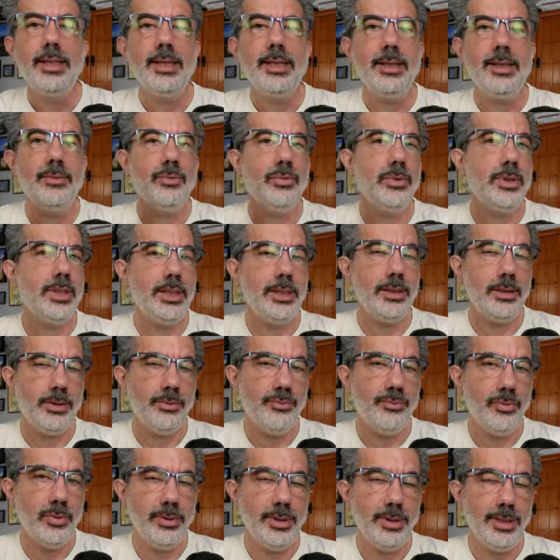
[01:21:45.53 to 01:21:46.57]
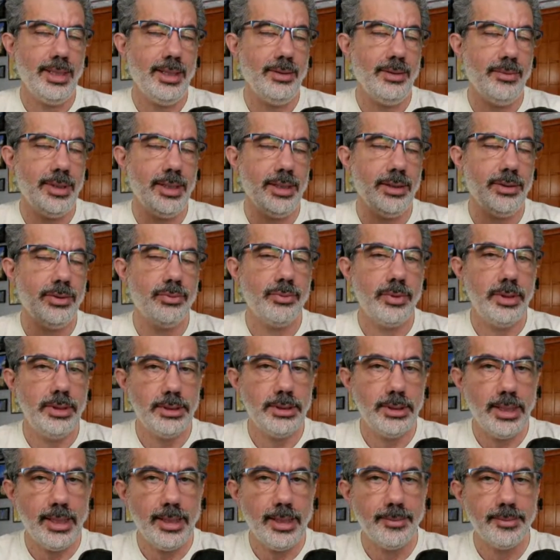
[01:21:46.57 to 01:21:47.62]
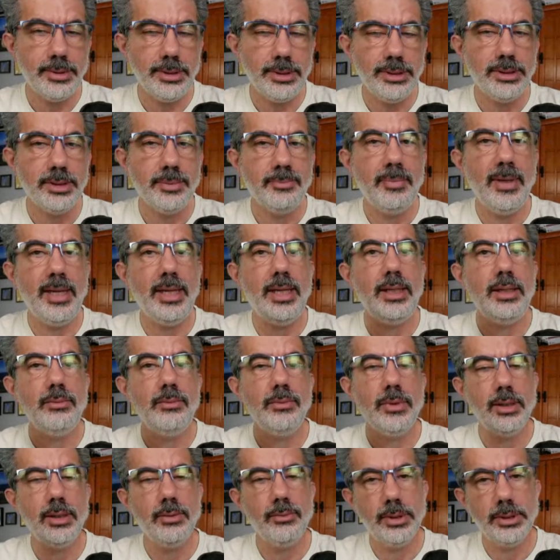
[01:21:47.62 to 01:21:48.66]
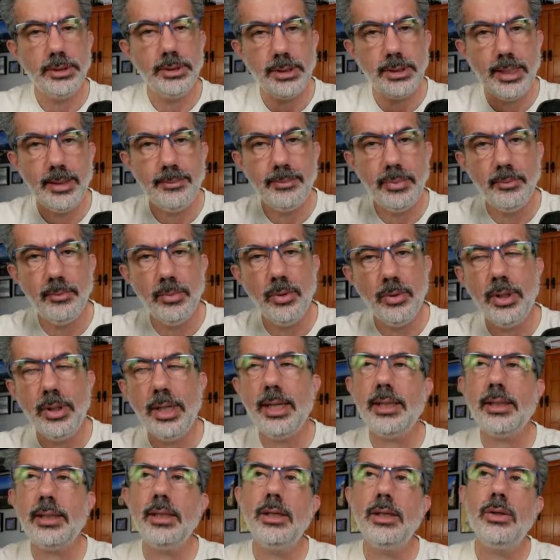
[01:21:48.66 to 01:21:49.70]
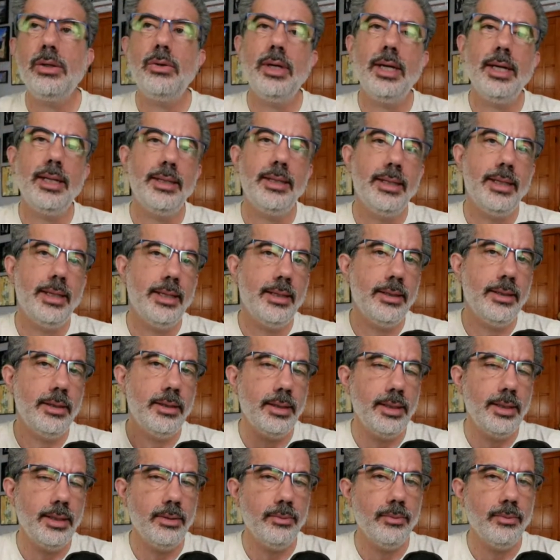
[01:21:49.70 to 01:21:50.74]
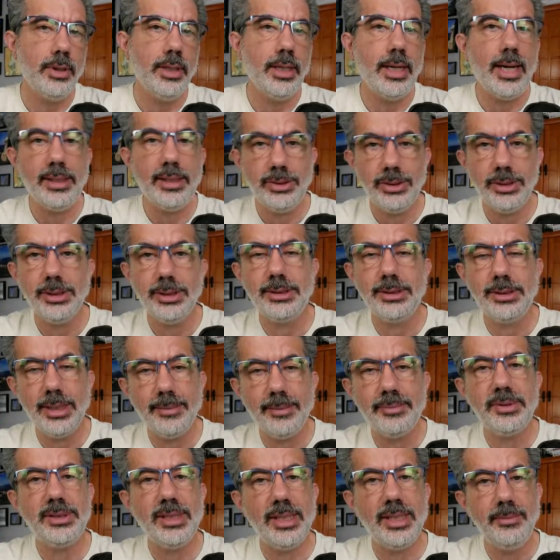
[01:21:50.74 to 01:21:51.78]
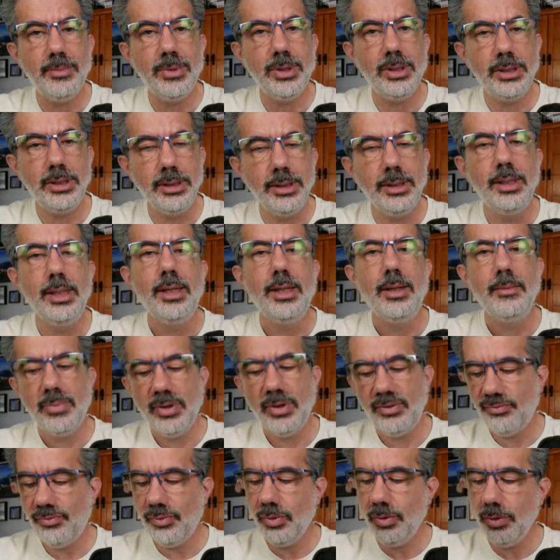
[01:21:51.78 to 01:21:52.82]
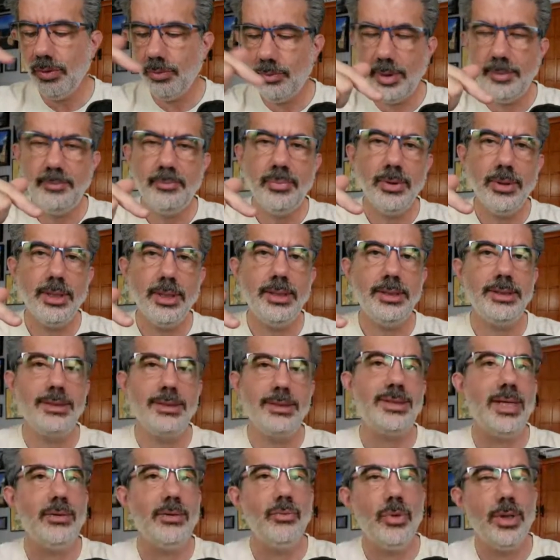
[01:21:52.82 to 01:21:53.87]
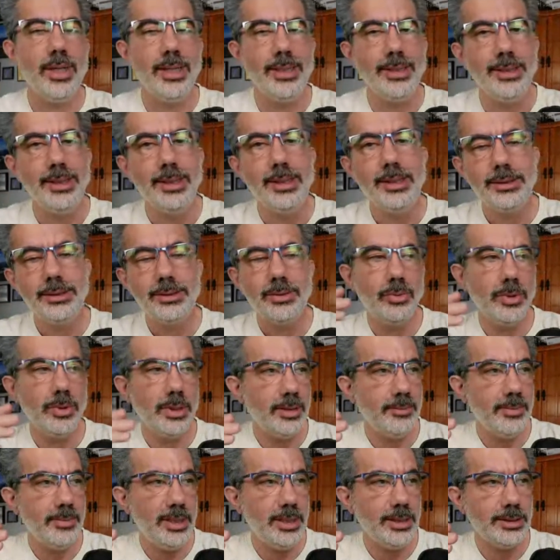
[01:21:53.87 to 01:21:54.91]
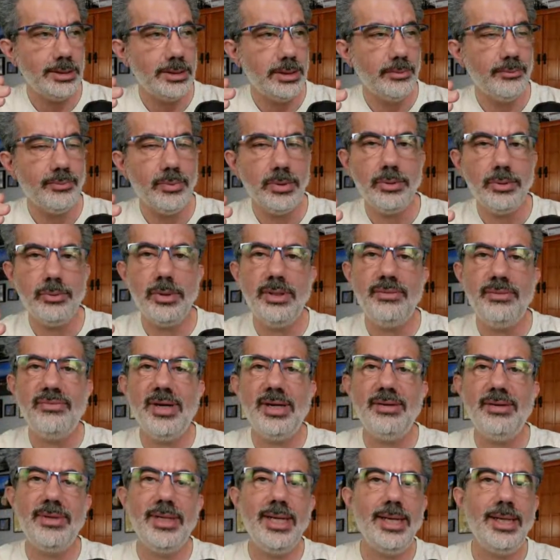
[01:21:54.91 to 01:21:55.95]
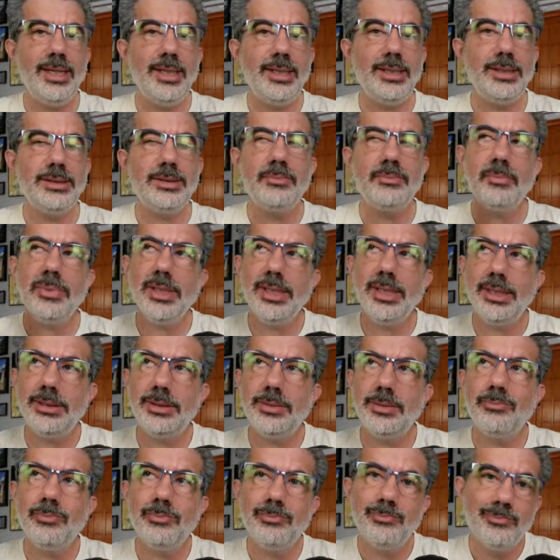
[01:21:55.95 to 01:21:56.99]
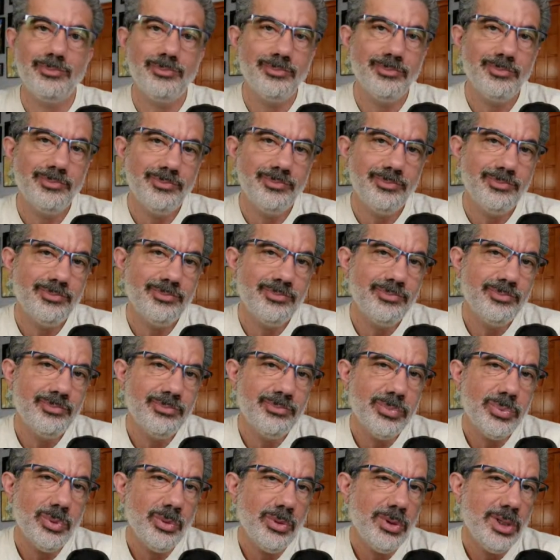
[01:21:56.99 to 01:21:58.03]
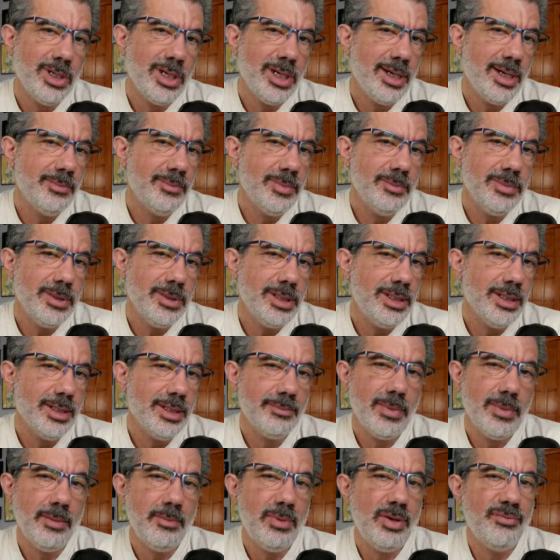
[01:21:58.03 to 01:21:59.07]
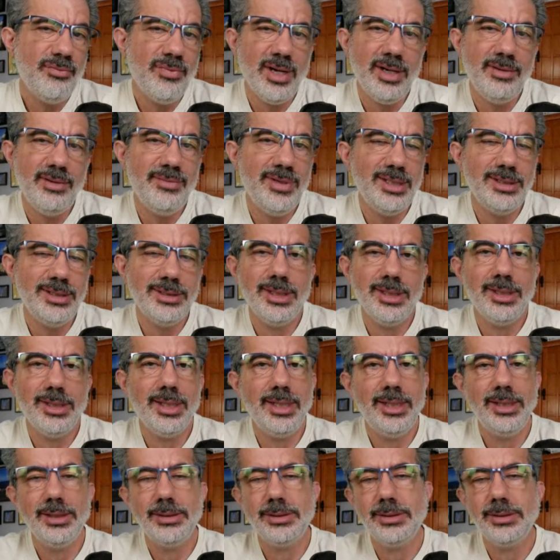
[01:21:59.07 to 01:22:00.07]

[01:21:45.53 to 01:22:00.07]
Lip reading: Really looking forward to that. We got 3 stops in Spain. We got 1 stop in Morocco. And then we're actually going to stop in St. Martin before we pull into San Juan. So we're going to be on the ship for 25 days plus probably like maybe 5 days on land.